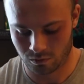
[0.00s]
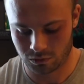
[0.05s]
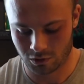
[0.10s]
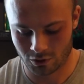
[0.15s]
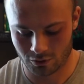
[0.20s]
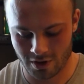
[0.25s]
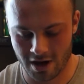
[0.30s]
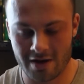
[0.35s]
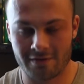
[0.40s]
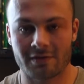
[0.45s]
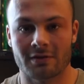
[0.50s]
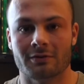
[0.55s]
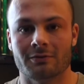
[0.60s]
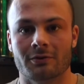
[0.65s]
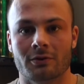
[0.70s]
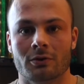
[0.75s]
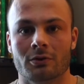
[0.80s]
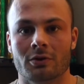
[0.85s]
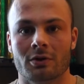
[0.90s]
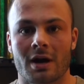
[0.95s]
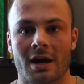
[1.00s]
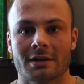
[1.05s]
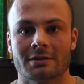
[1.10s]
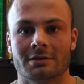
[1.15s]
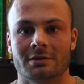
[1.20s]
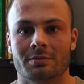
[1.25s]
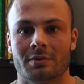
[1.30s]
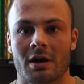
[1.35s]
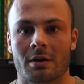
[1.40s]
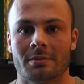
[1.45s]
craving food, you're
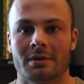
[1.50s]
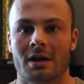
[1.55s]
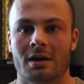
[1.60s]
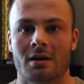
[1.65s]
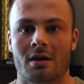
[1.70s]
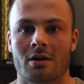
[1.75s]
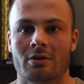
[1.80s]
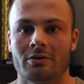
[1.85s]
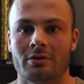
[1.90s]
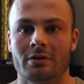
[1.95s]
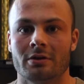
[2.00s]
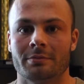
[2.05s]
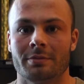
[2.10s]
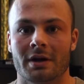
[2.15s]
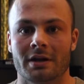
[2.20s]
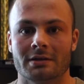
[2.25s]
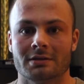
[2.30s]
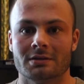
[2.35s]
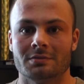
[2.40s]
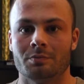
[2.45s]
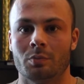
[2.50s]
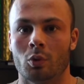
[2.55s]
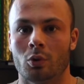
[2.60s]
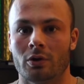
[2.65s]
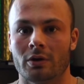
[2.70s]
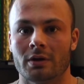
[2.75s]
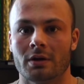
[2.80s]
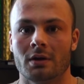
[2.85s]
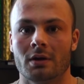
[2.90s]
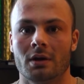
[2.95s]
actually probably not hungry, you're probably just
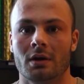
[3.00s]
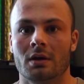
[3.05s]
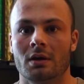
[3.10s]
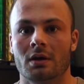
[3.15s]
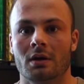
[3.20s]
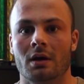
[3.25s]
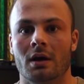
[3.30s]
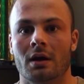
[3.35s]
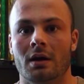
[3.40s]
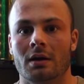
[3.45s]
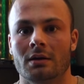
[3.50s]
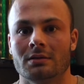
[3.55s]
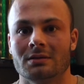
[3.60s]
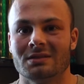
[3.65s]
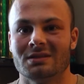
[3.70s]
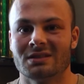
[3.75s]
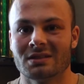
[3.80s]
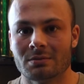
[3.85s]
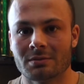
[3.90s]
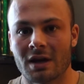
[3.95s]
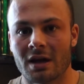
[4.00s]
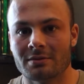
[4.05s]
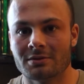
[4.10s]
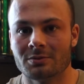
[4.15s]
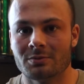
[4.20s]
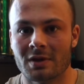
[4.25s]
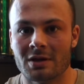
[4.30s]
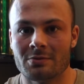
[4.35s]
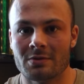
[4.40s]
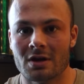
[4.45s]
bored. Sometimes
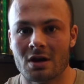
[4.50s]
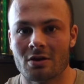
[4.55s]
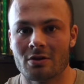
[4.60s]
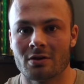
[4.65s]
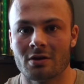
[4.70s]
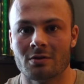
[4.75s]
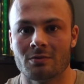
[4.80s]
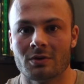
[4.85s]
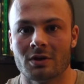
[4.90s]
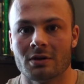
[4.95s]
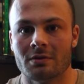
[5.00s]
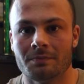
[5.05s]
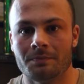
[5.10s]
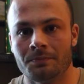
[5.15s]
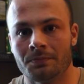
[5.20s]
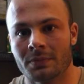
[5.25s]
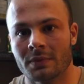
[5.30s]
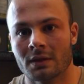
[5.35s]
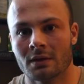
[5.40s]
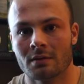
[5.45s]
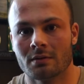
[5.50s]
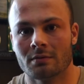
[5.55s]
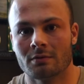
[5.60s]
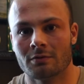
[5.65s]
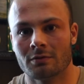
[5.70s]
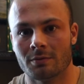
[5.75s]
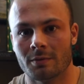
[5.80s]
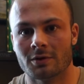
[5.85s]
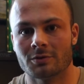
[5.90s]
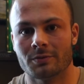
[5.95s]
you may be hungry, but
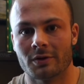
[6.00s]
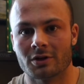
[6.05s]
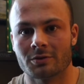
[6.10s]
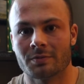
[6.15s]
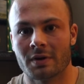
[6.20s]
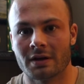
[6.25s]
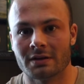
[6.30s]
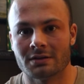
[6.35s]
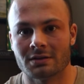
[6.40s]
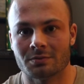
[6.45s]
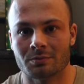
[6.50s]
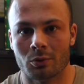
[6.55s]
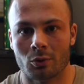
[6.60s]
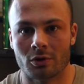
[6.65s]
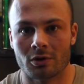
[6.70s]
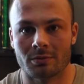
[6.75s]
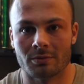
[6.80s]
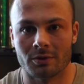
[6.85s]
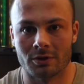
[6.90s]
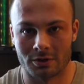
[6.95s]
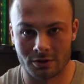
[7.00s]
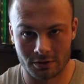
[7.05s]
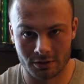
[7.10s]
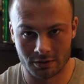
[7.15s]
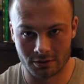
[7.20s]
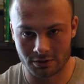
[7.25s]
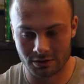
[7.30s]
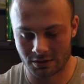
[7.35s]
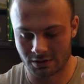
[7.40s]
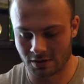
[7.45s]
for the most part it's probably just boredom, or
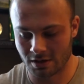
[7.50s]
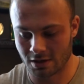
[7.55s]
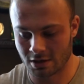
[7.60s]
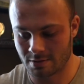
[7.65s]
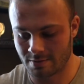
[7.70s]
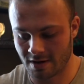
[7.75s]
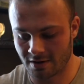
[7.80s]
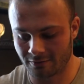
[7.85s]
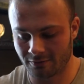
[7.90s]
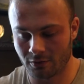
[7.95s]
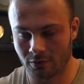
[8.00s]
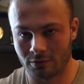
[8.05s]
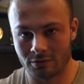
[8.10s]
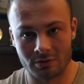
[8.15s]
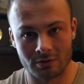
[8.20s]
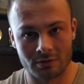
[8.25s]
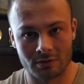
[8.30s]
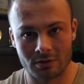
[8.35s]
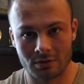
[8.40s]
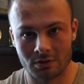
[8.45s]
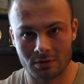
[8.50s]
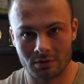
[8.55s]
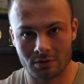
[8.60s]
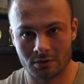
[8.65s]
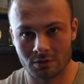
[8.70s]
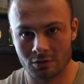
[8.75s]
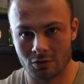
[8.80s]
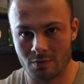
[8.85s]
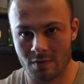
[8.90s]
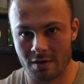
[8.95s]
you're just thinking about food and
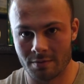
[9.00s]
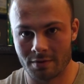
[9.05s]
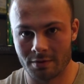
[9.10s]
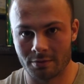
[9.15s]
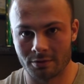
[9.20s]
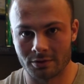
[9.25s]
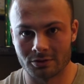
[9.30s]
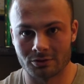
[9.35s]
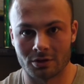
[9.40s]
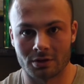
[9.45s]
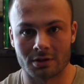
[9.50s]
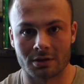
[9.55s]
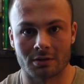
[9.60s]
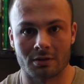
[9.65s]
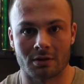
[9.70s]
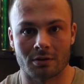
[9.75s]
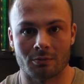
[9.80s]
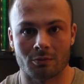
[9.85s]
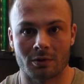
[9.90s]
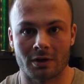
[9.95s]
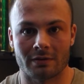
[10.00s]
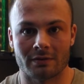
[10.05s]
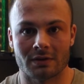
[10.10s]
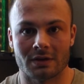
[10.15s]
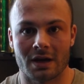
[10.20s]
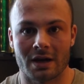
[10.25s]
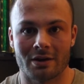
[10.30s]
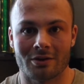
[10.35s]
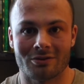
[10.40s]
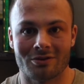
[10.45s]
you may be restricted on whatever
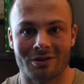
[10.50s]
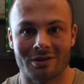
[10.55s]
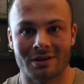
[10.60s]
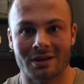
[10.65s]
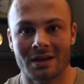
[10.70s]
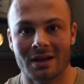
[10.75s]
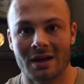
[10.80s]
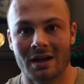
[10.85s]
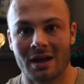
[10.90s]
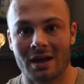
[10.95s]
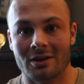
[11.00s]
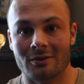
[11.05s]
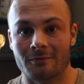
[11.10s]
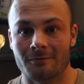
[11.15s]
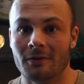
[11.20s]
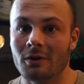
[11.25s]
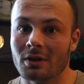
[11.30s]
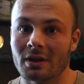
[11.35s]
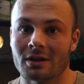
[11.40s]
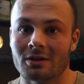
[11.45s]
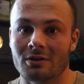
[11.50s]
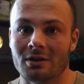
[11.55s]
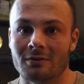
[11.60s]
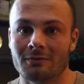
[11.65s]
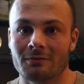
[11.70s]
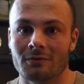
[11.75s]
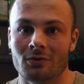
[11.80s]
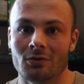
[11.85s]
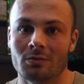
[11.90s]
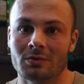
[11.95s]
diet you're on. You feel like you need
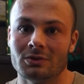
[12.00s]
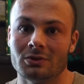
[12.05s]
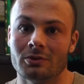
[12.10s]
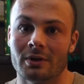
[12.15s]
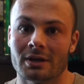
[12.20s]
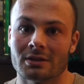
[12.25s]
food, but you